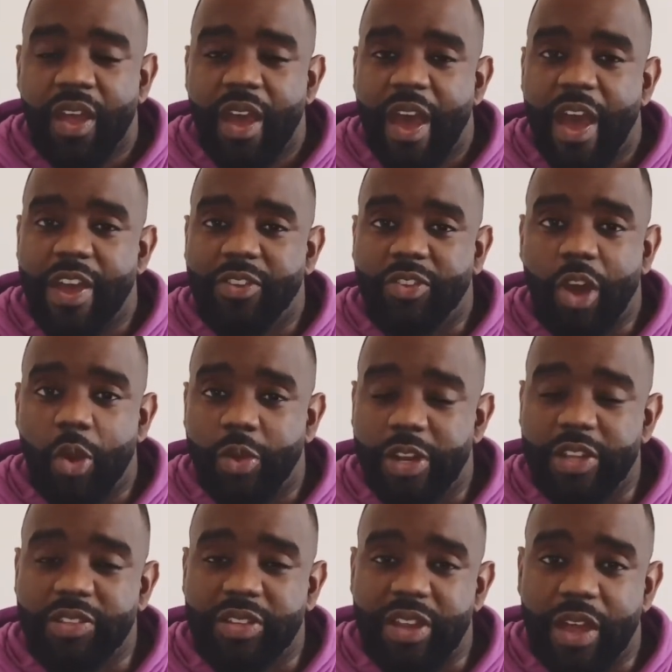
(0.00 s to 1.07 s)
And going
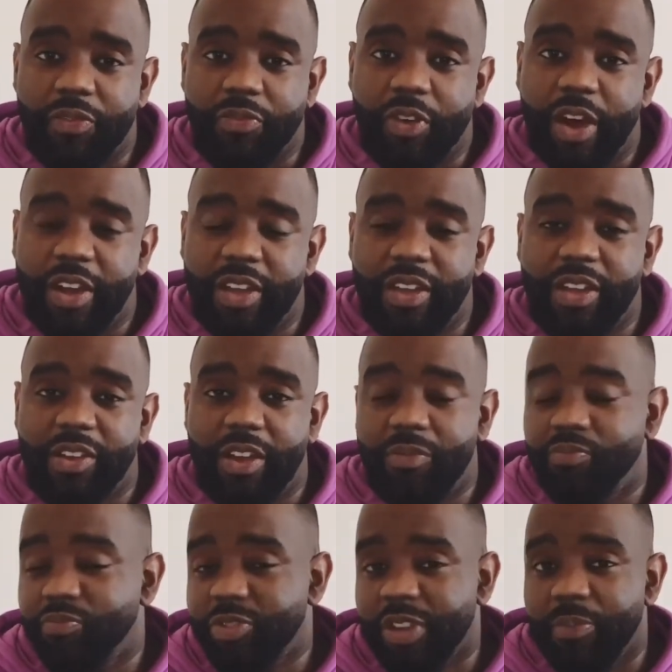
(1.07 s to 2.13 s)
into that fight,
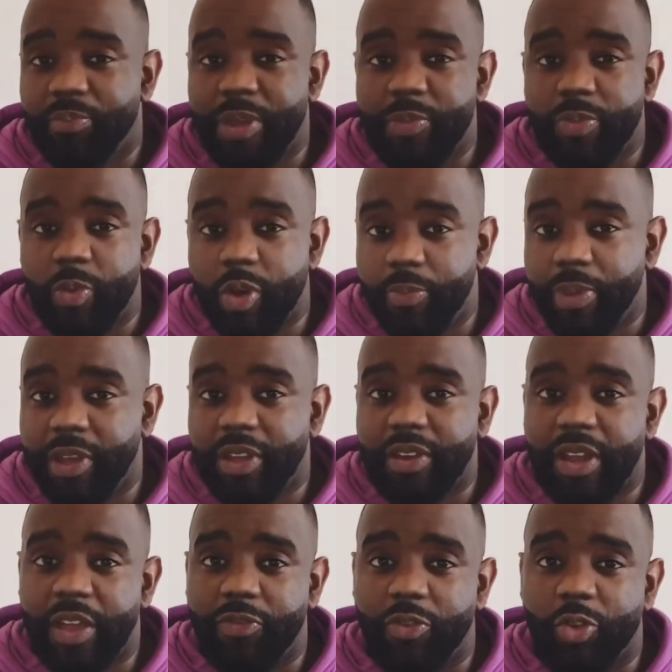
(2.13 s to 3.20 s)
some people were picking
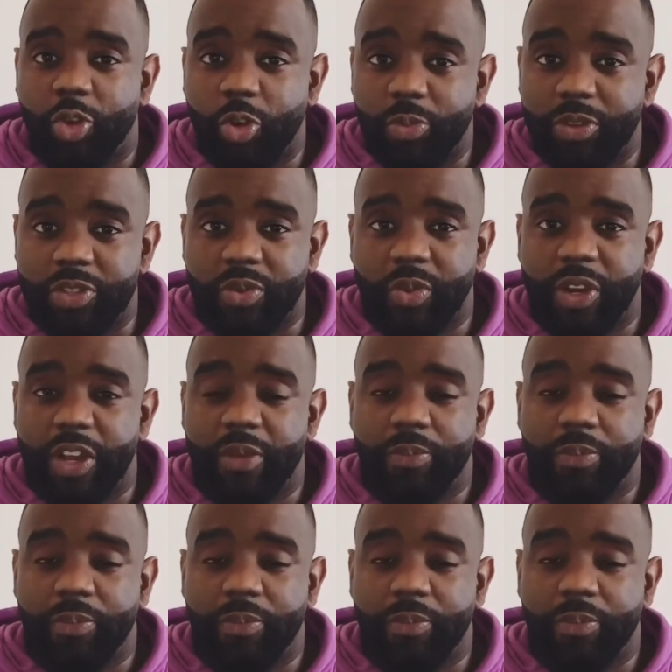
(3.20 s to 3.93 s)
Nathan Gorman to win it,